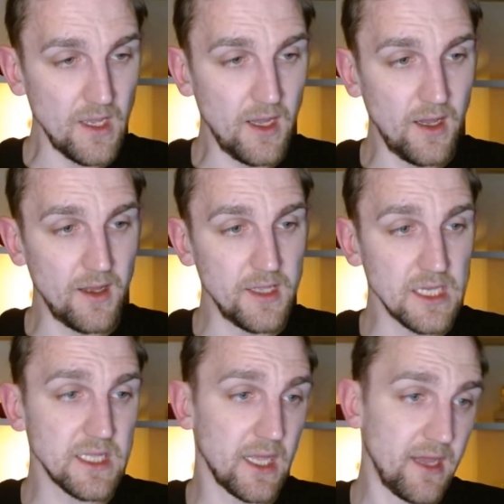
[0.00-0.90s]

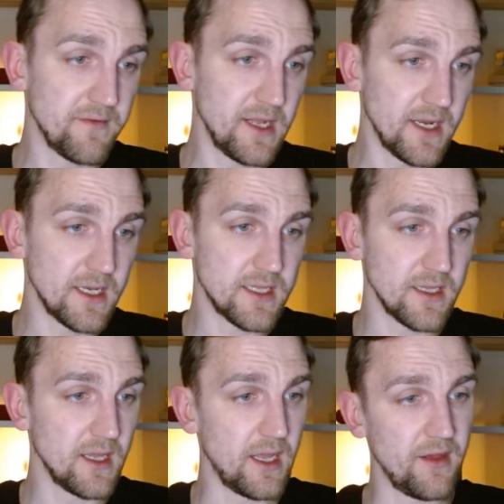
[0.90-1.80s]
Yes, I have done
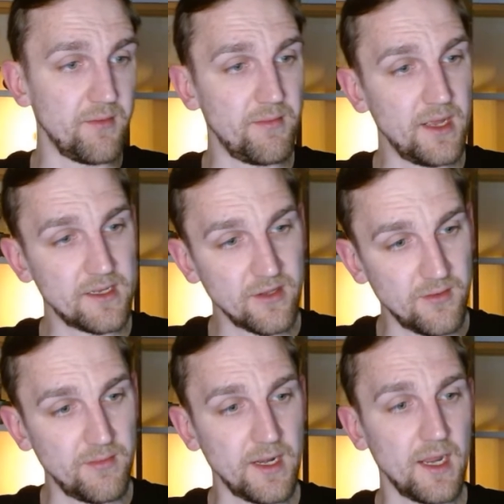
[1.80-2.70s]
Etsy. I have made
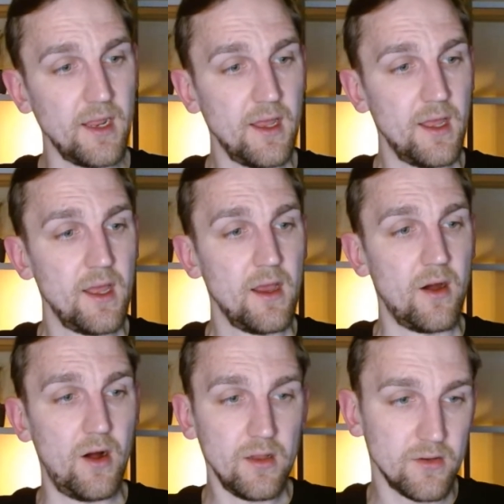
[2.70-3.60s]
some money.
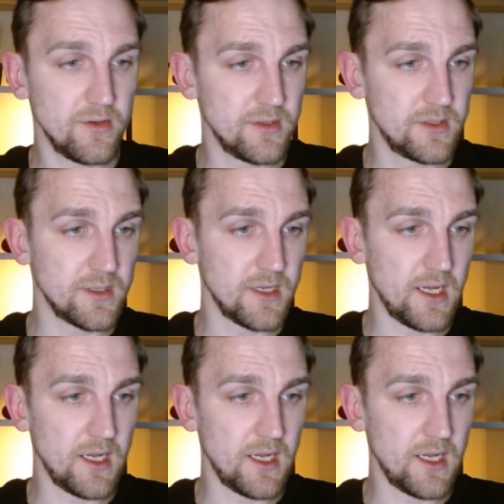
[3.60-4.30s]
All good.